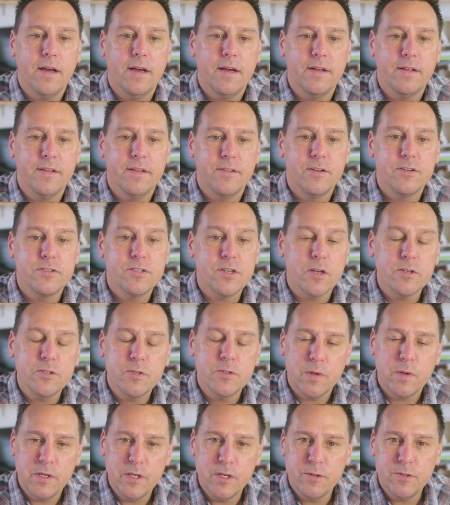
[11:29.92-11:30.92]
There's
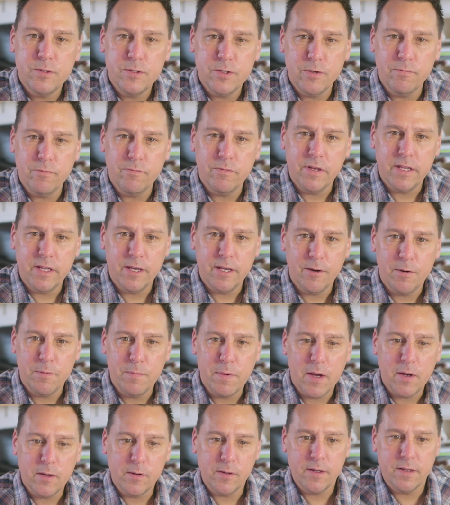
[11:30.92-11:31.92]
also a YouTube video
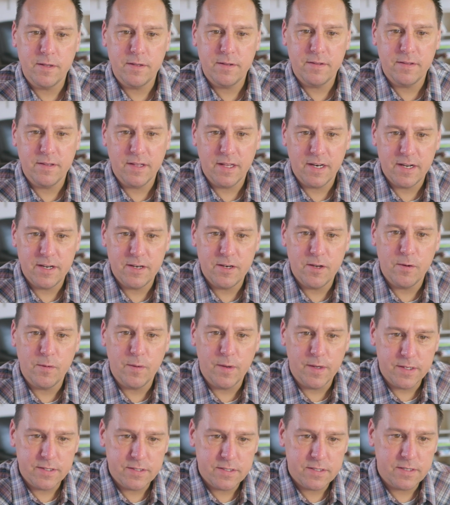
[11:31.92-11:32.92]
about it that I
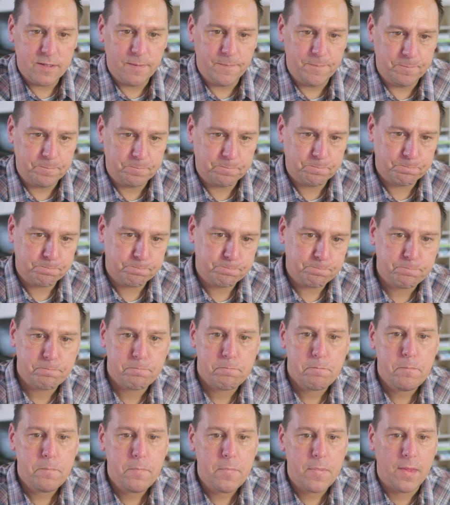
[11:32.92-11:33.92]
noticed.
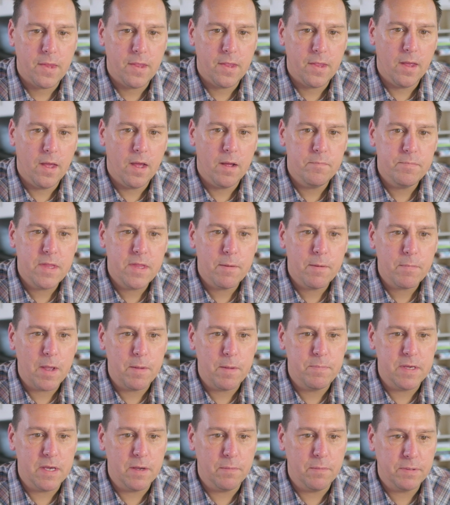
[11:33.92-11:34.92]
That
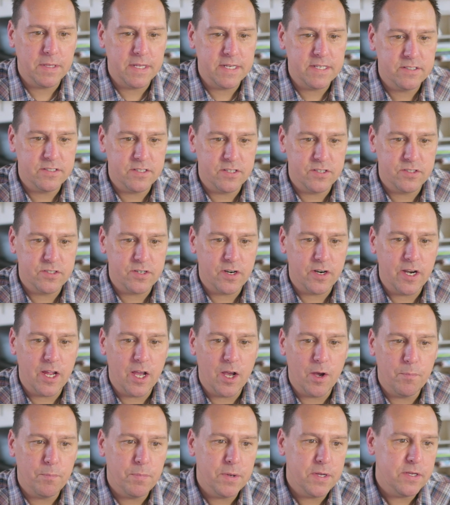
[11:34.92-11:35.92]
might be a place to start
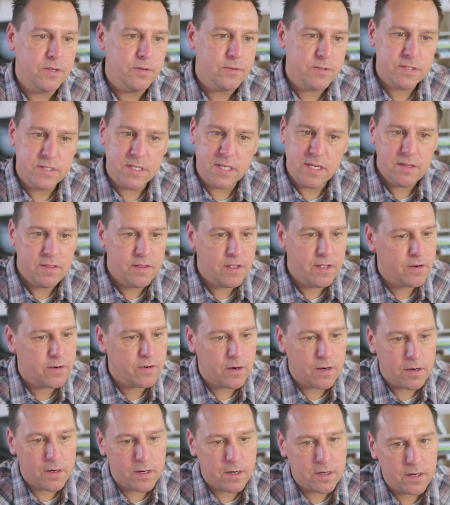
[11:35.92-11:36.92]
out, but you'll see there
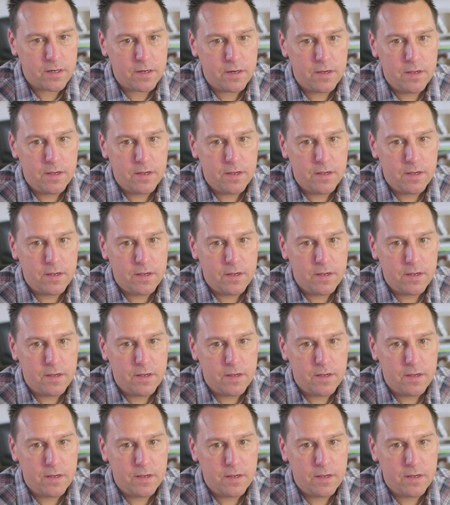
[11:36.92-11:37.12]
are